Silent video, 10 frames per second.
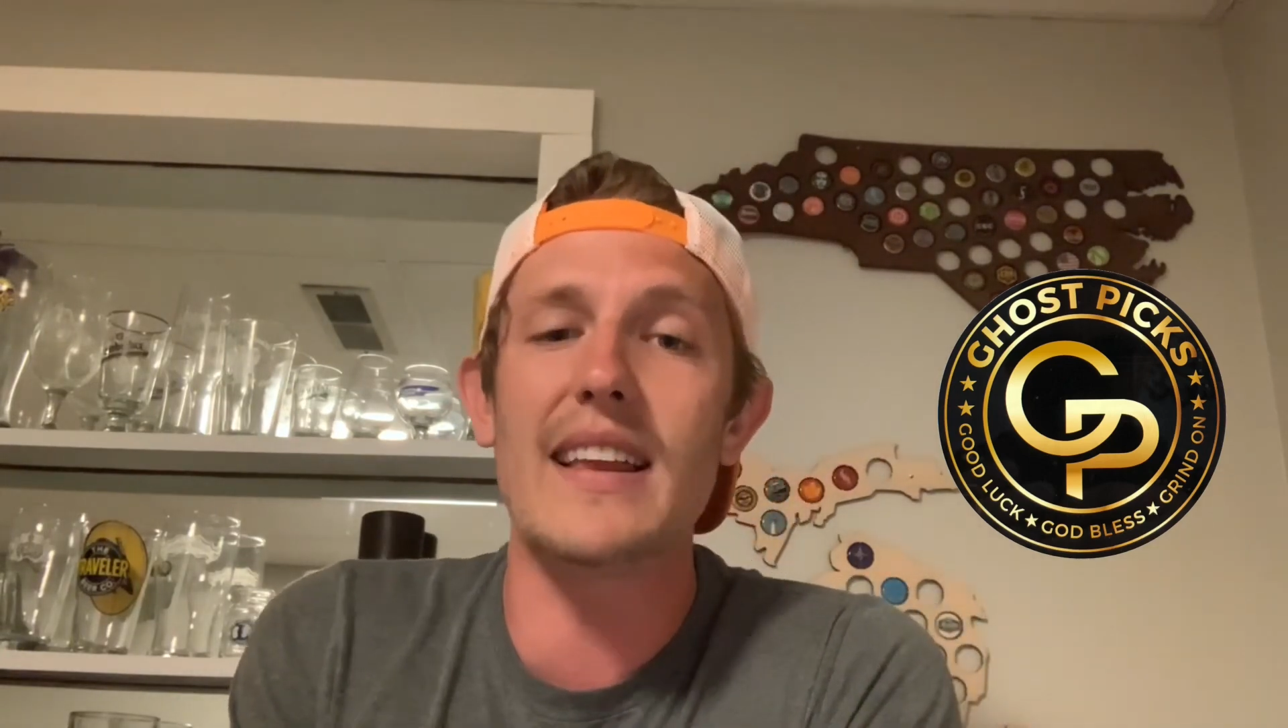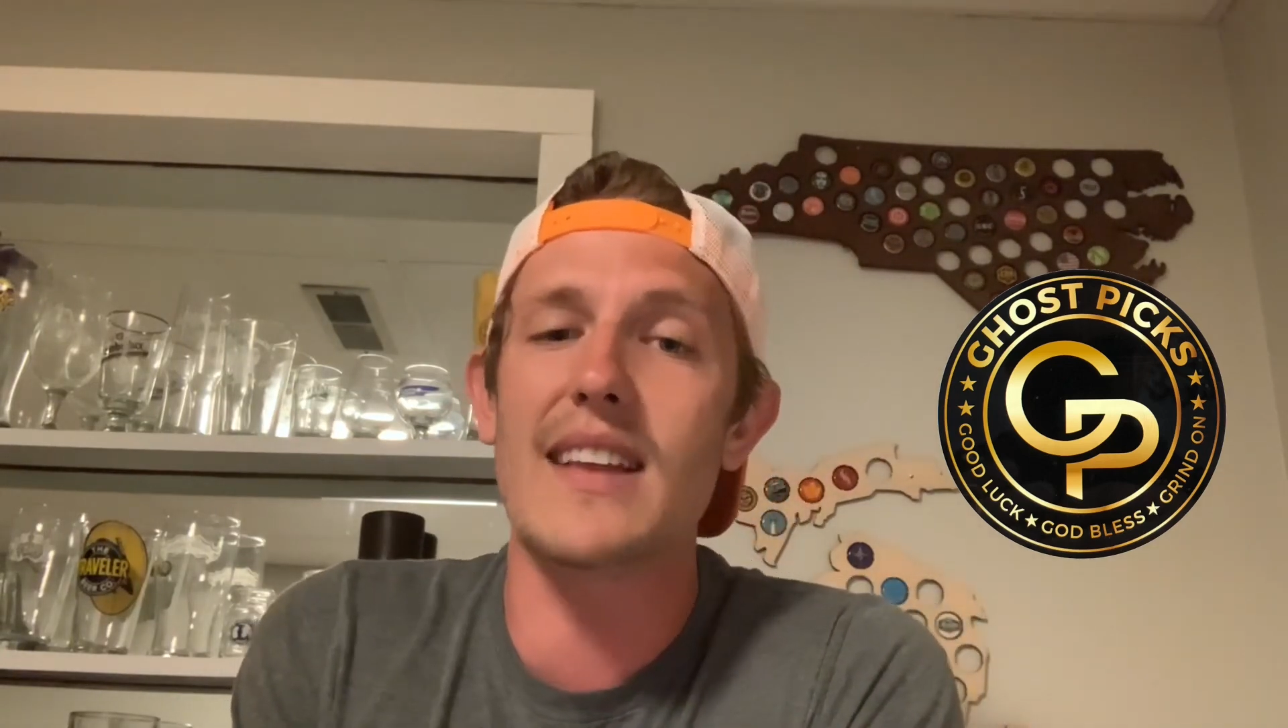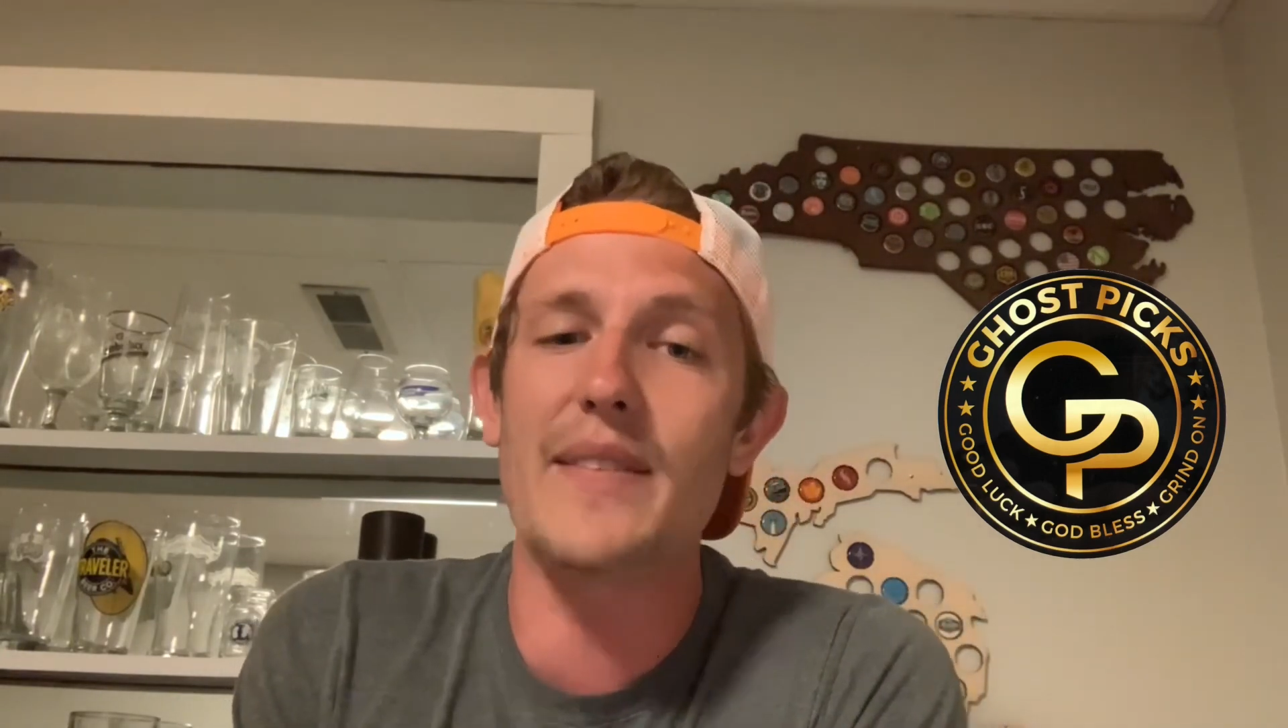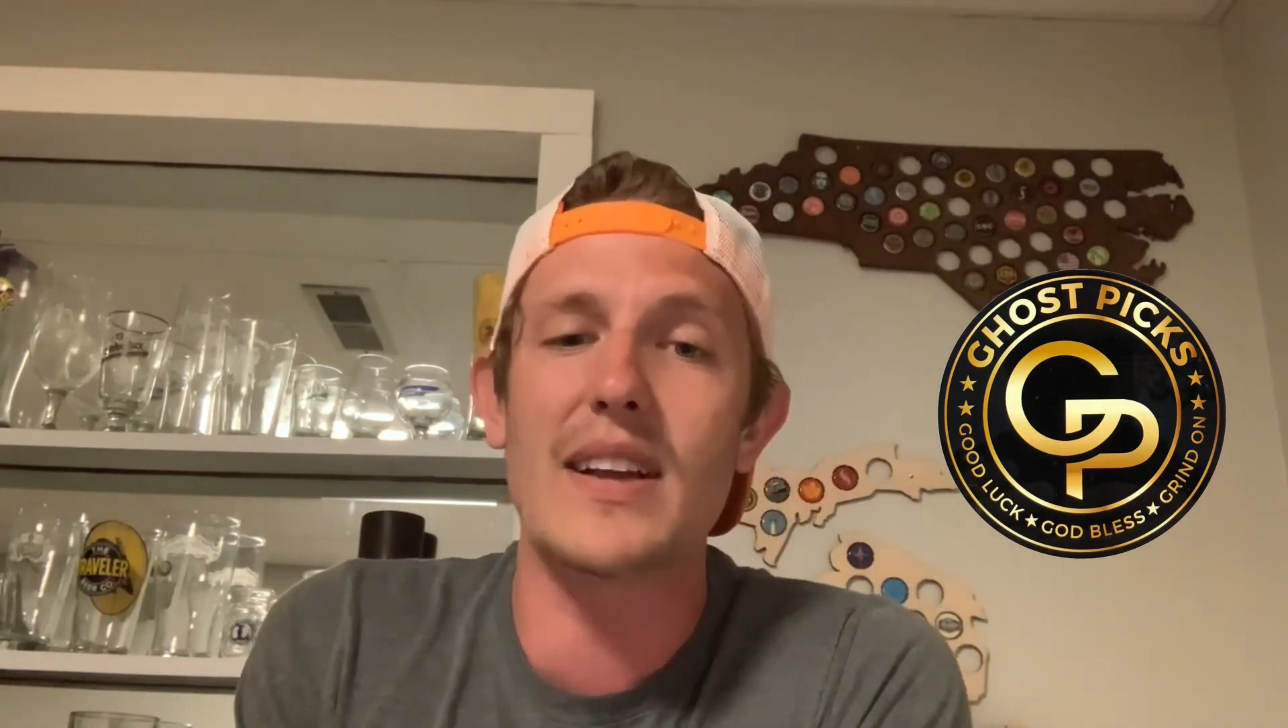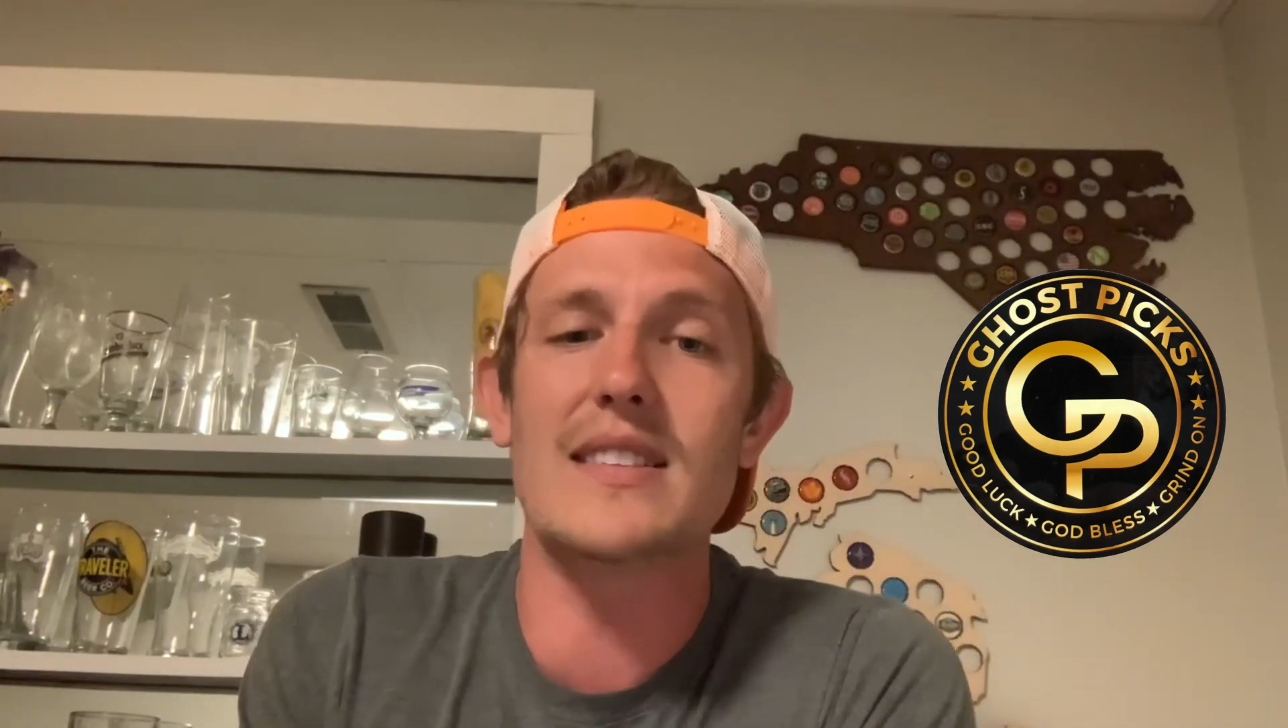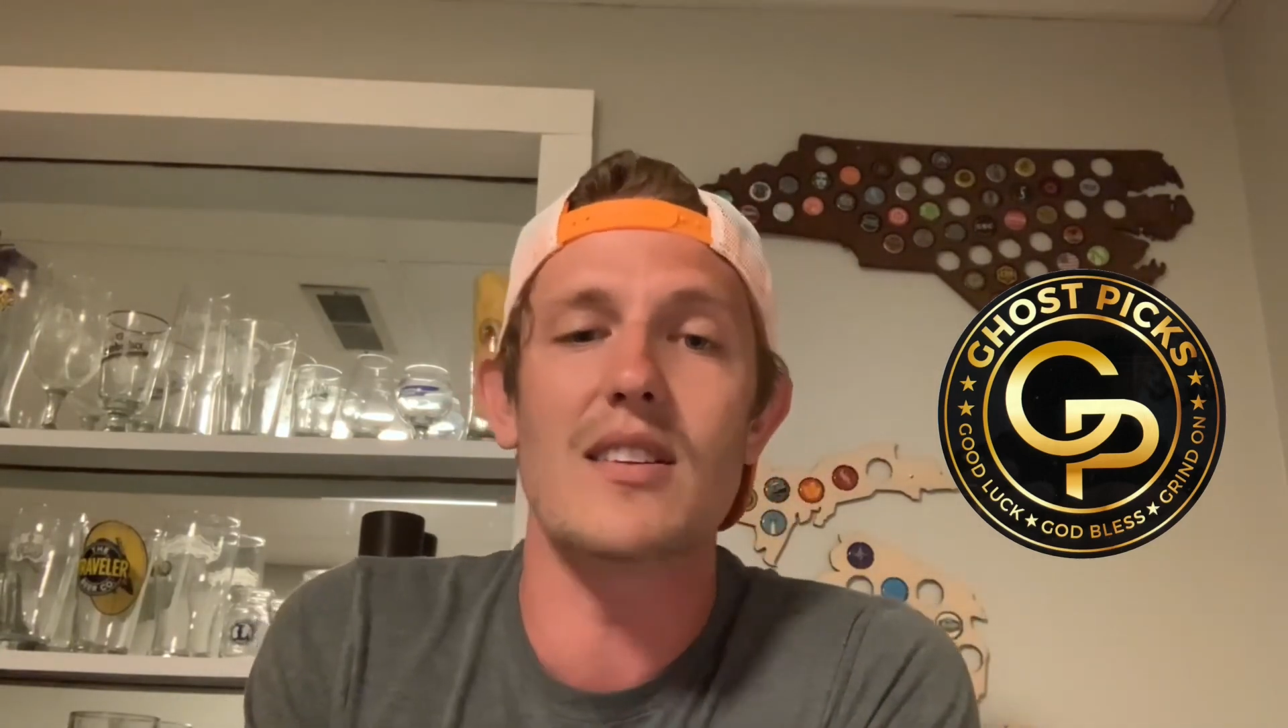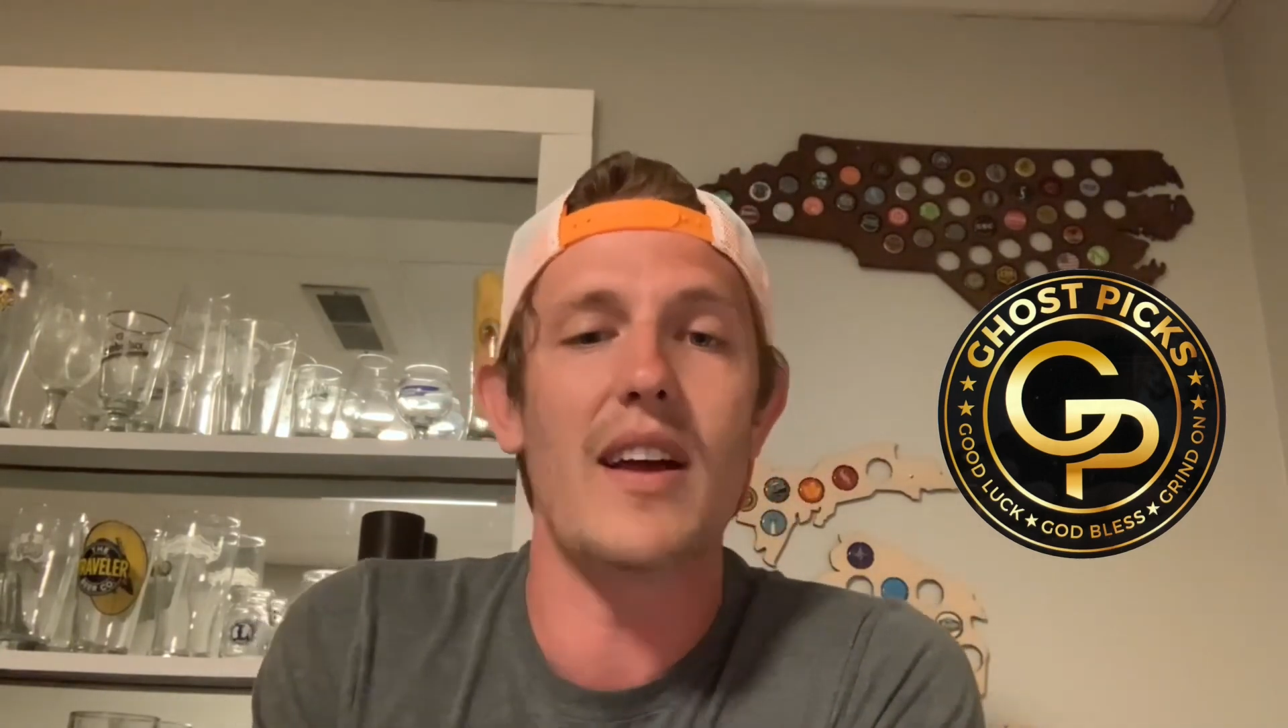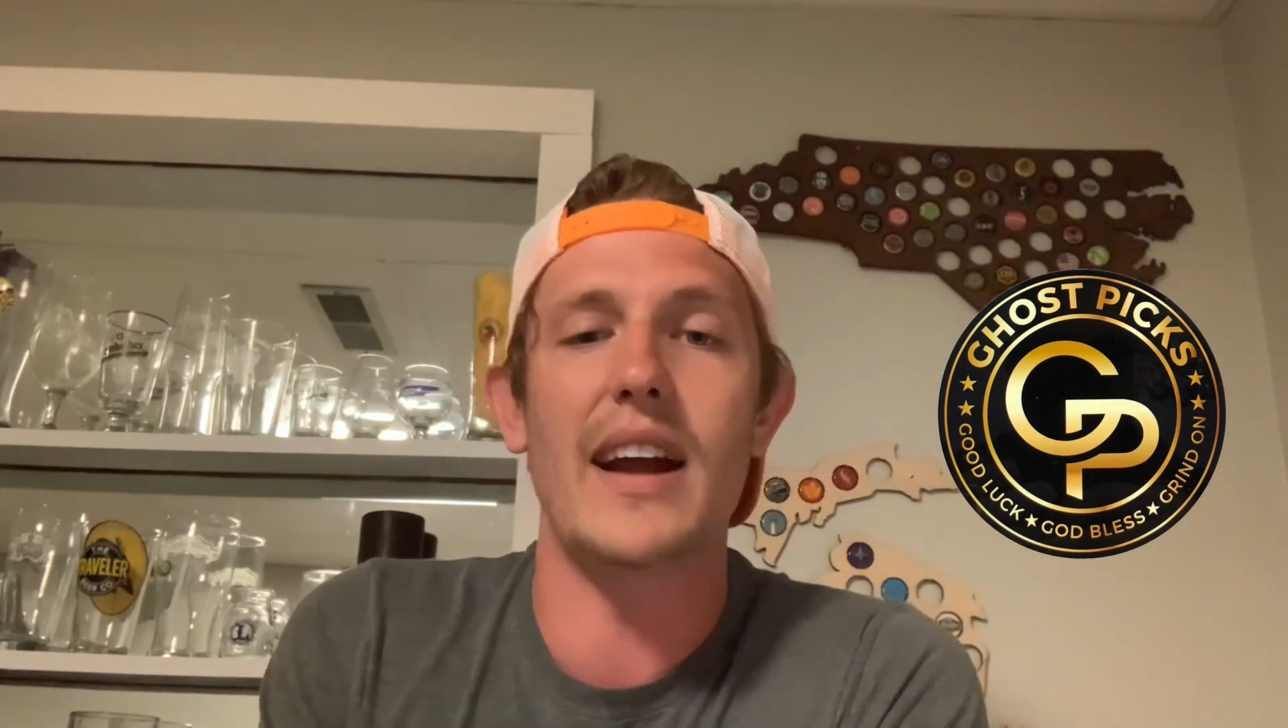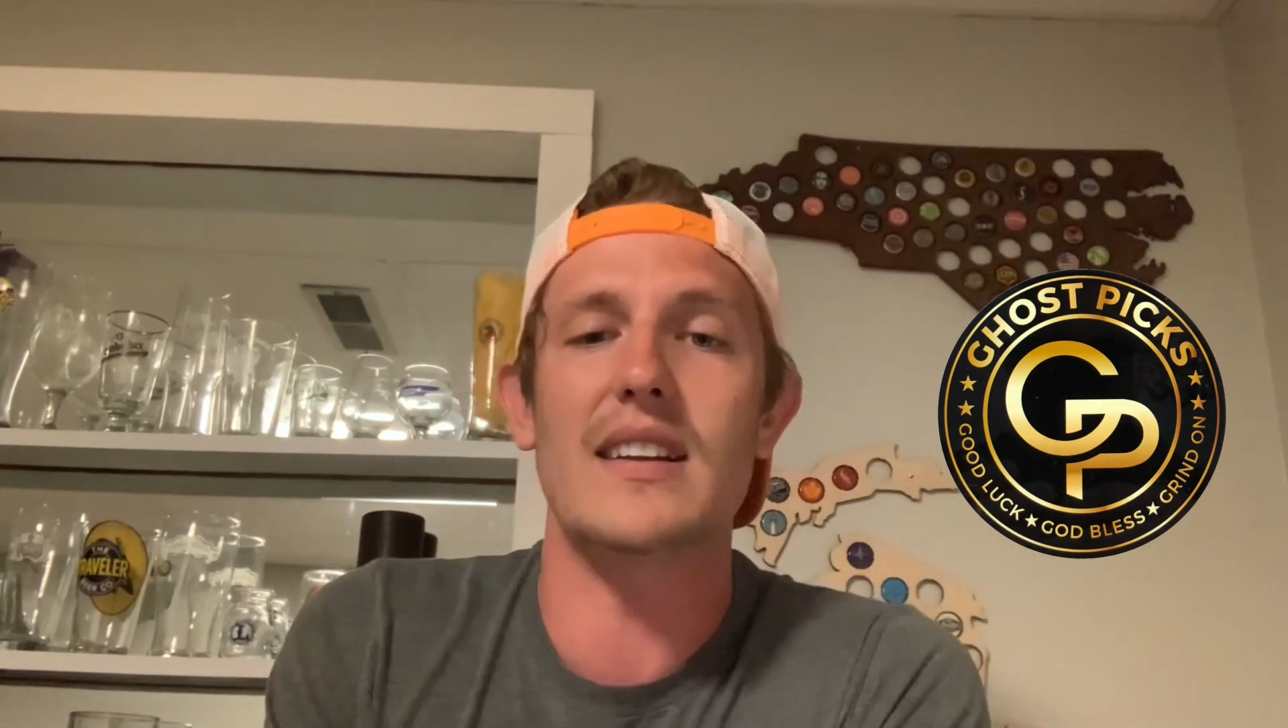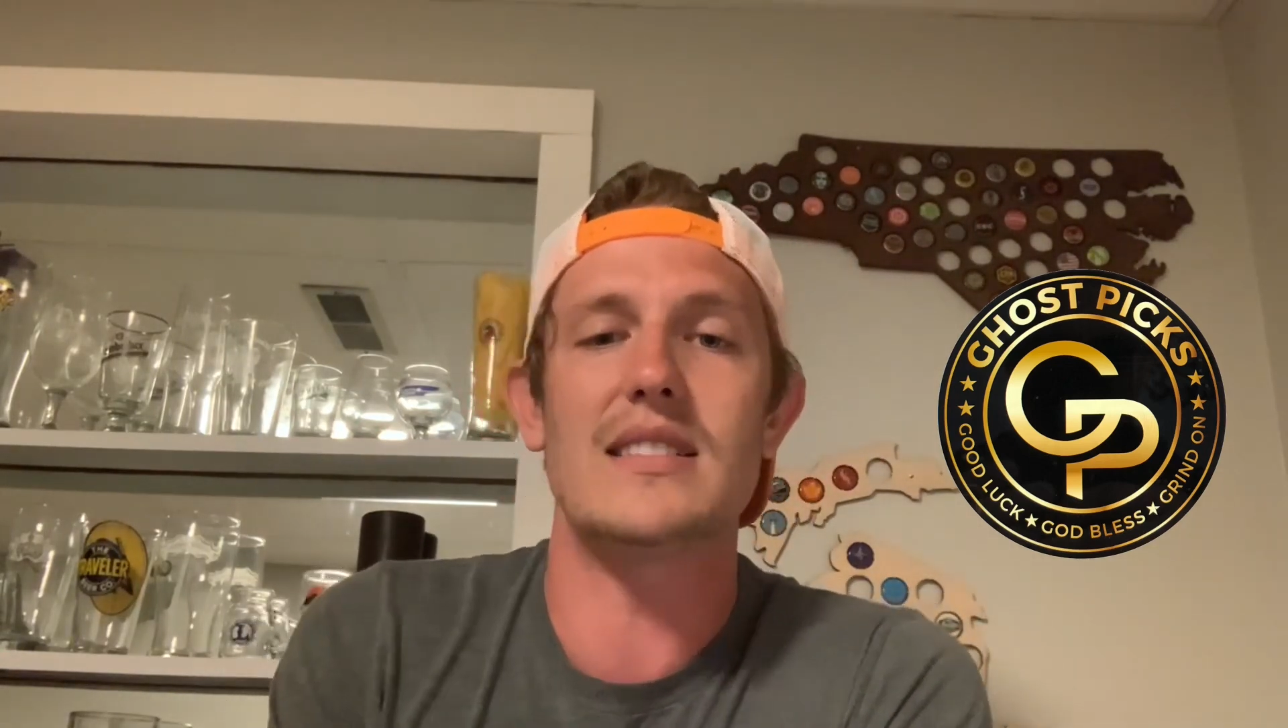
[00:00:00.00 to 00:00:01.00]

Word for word: Life gets a little hectic